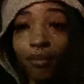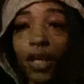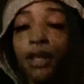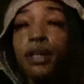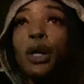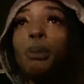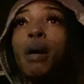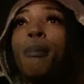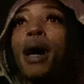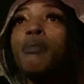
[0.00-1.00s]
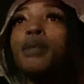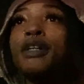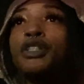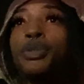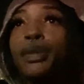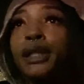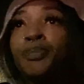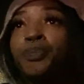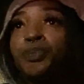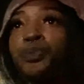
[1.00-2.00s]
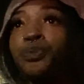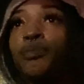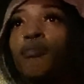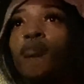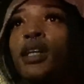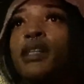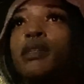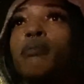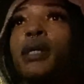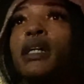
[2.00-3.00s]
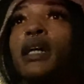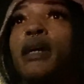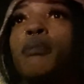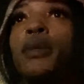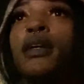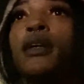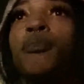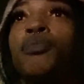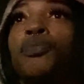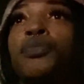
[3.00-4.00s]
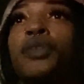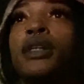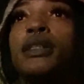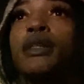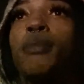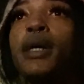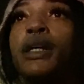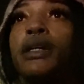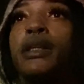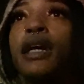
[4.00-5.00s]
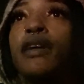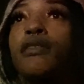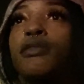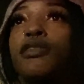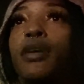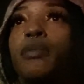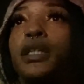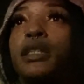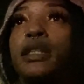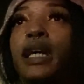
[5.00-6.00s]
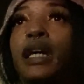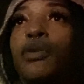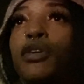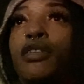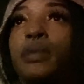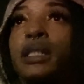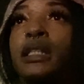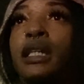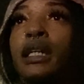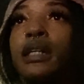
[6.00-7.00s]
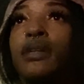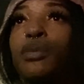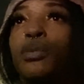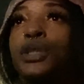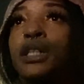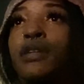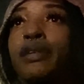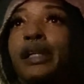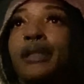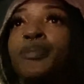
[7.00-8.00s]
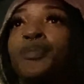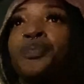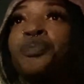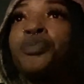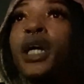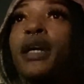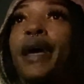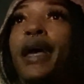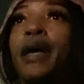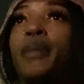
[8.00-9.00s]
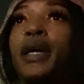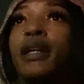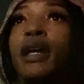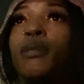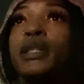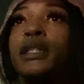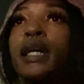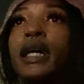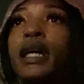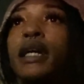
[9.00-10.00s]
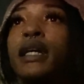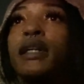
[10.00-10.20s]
you know but bottom line short somebody came in somebody like from the state or from the city, whichever, came in and was like,